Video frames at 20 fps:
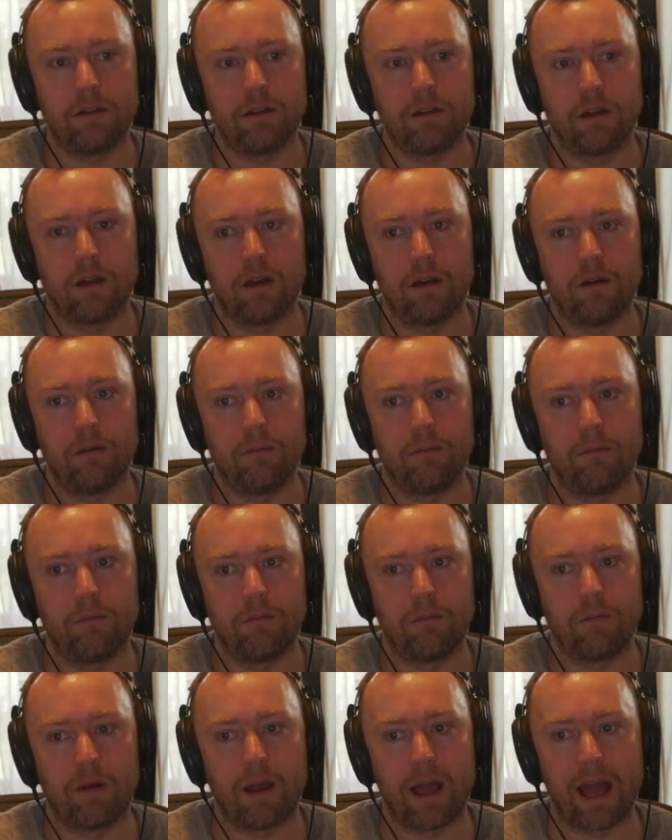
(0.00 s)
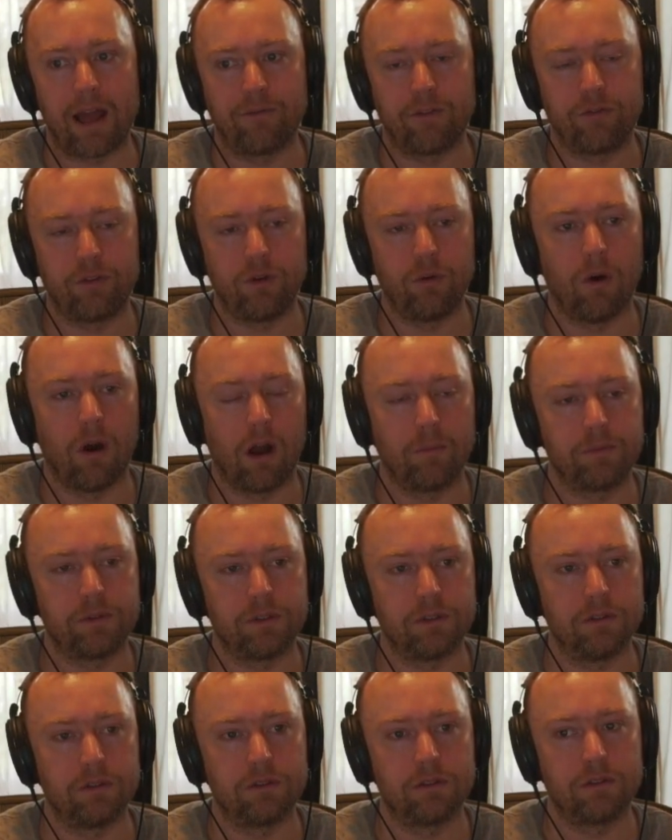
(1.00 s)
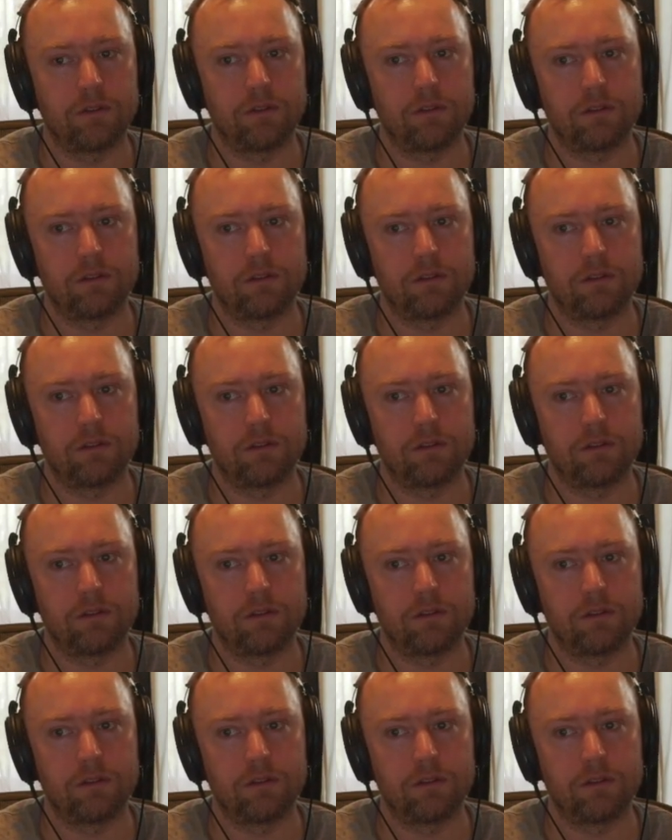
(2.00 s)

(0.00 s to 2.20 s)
have a few options.